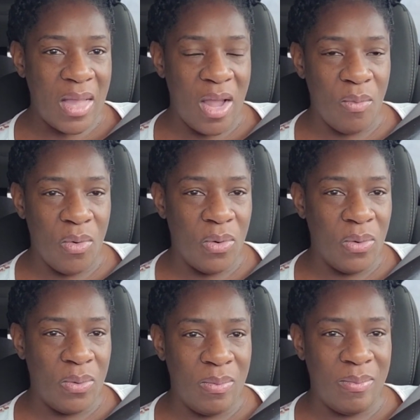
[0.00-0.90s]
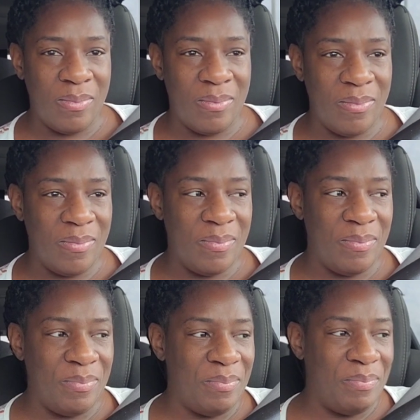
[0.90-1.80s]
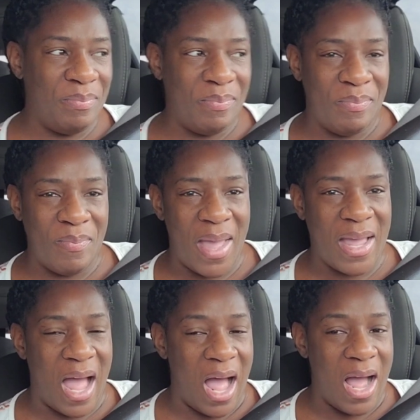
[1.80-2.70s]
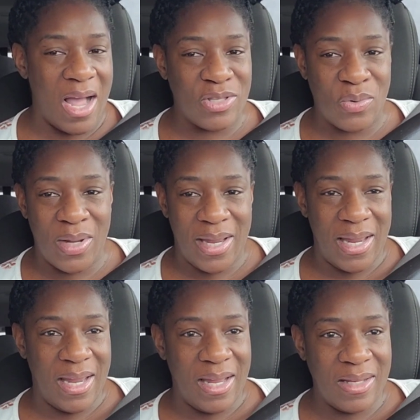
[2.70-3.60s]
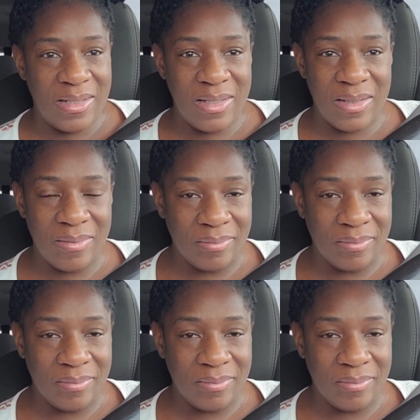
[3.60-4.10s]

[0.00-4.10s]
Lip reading: it will make an odds or ends,